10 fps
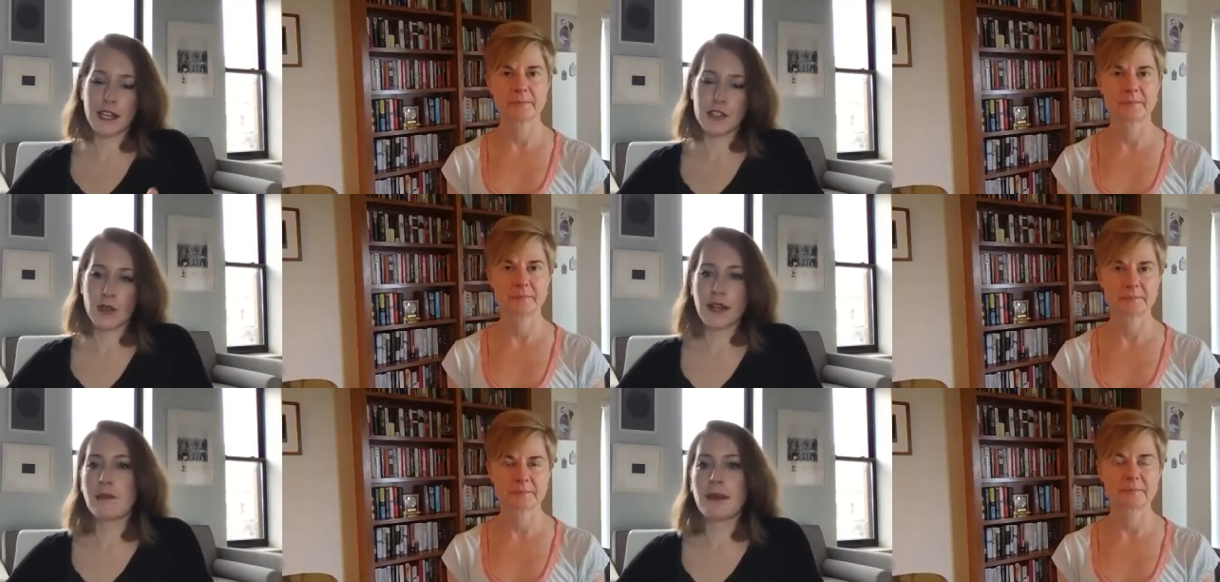Speaker 1: So
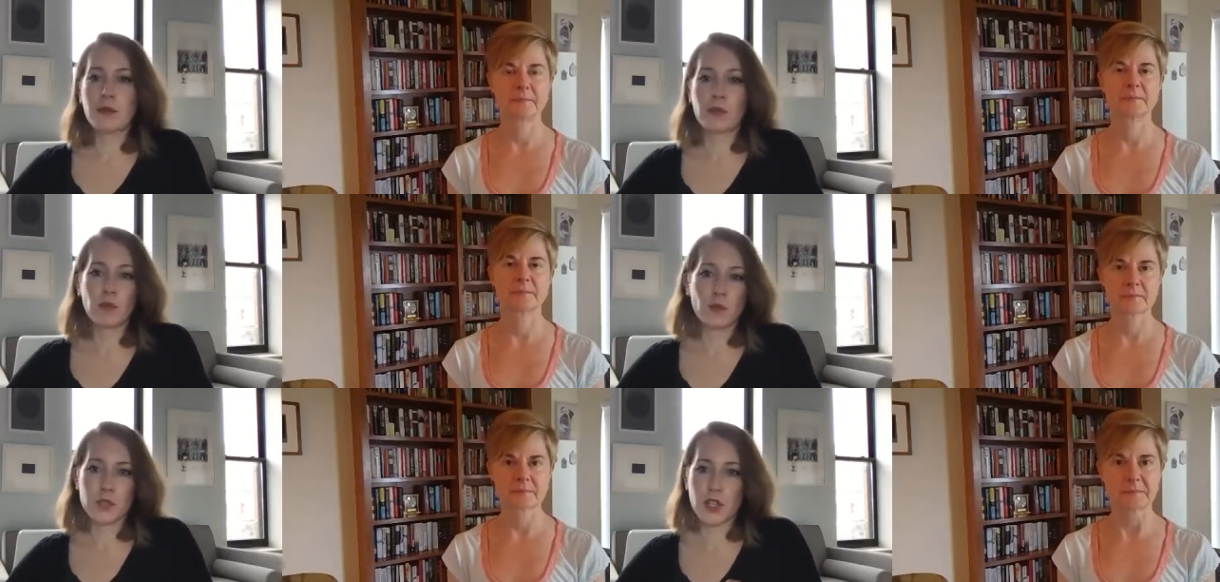like I might
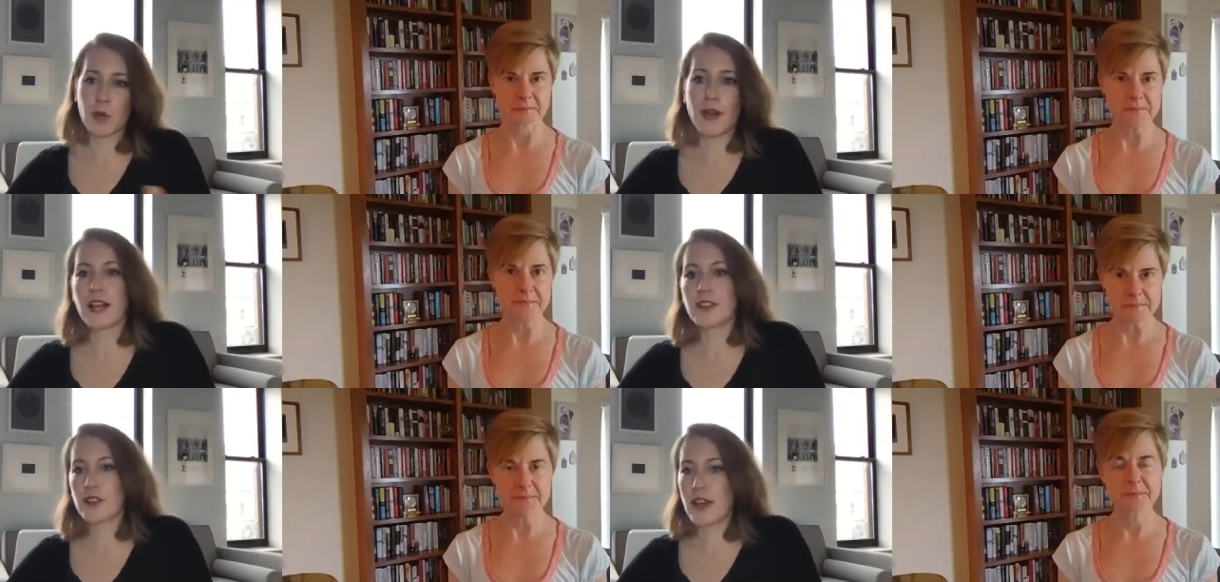start writing
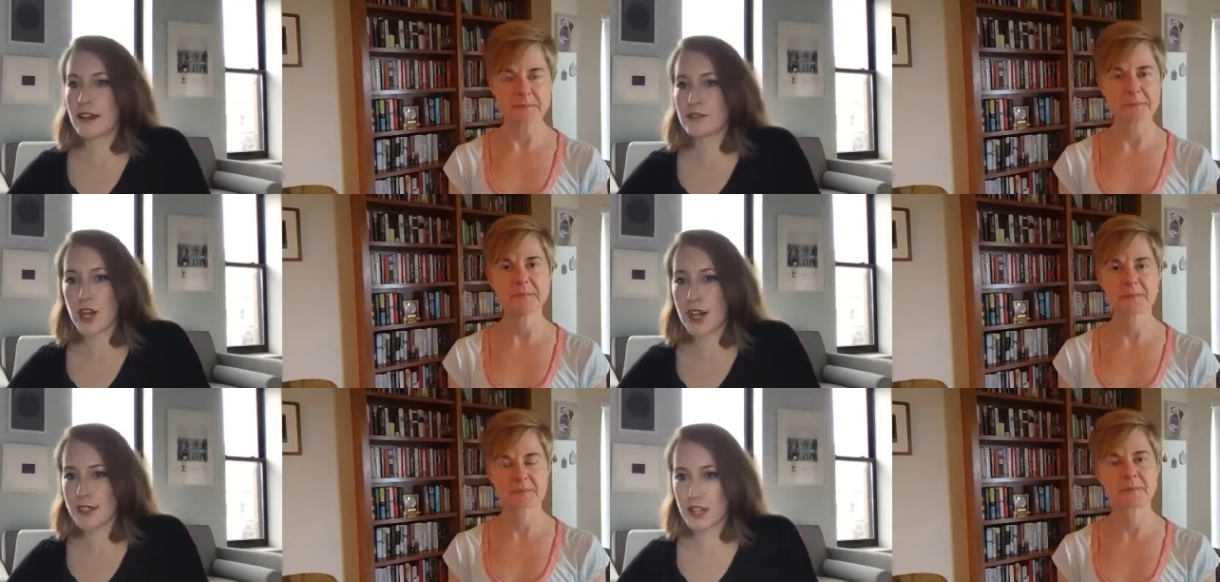at the laugh
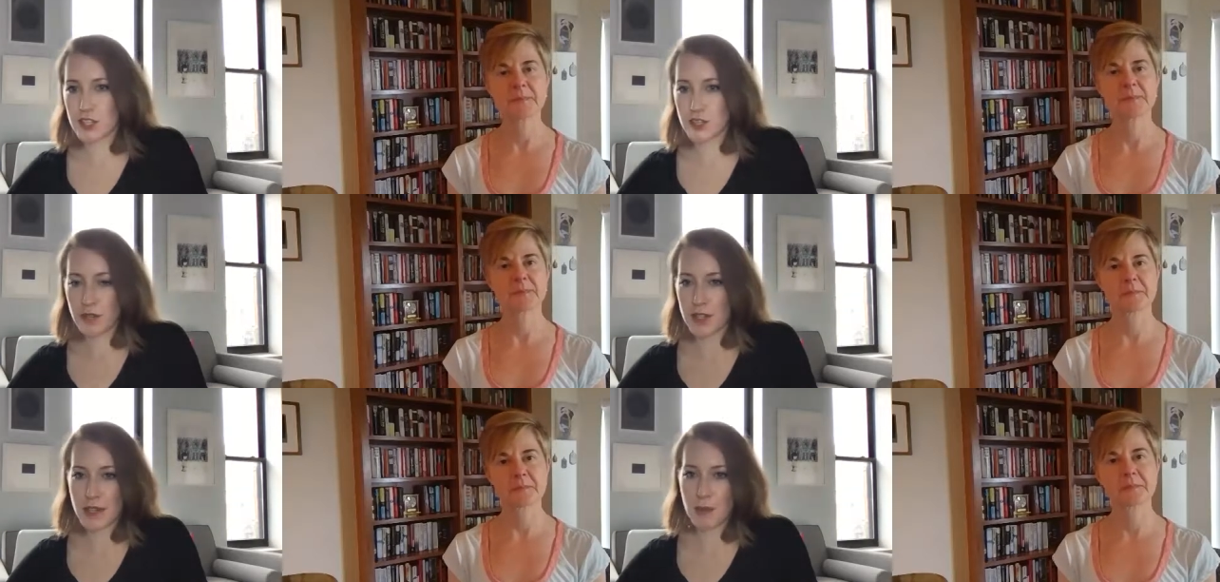track section, for
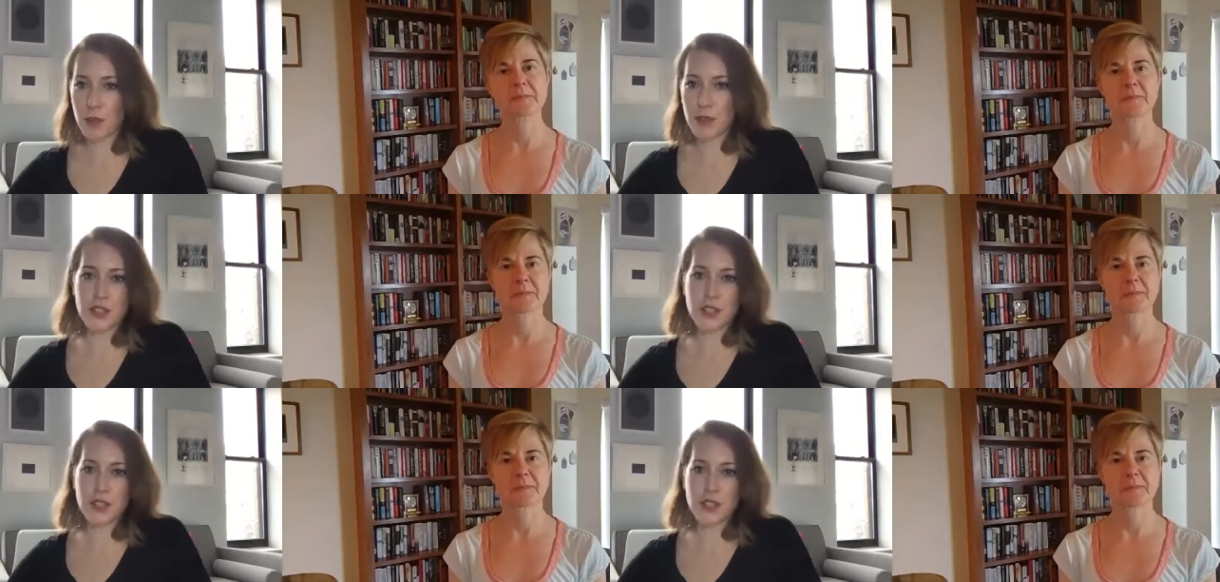example, which